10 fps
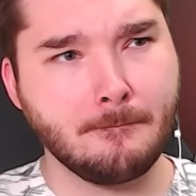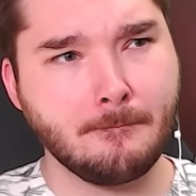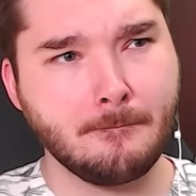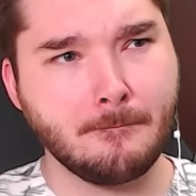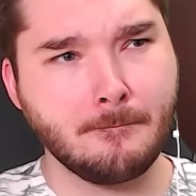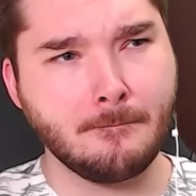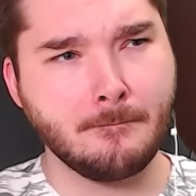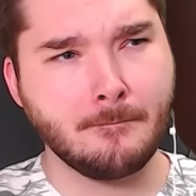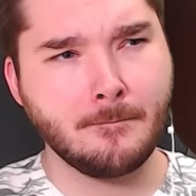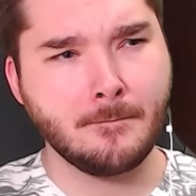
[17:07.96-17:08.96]

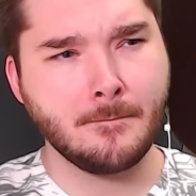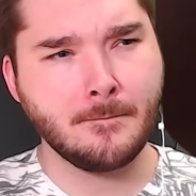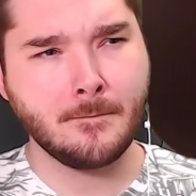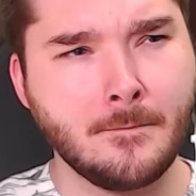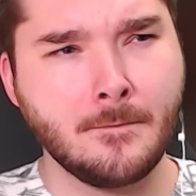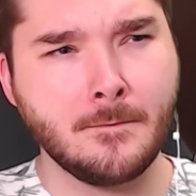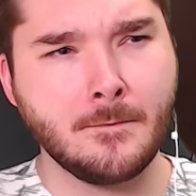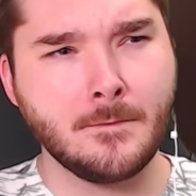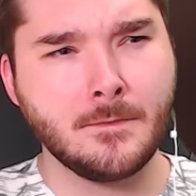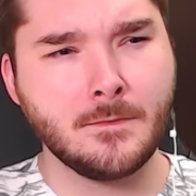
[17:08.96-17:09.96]

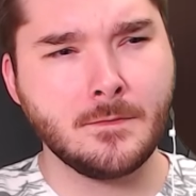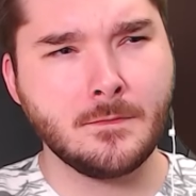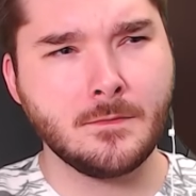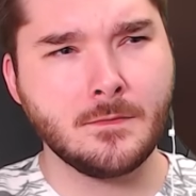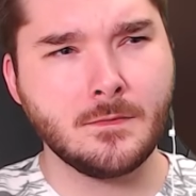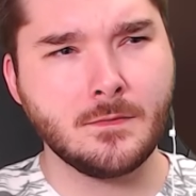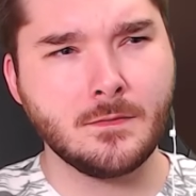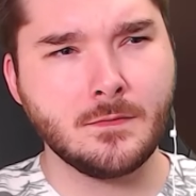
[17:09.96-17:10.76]
(silence)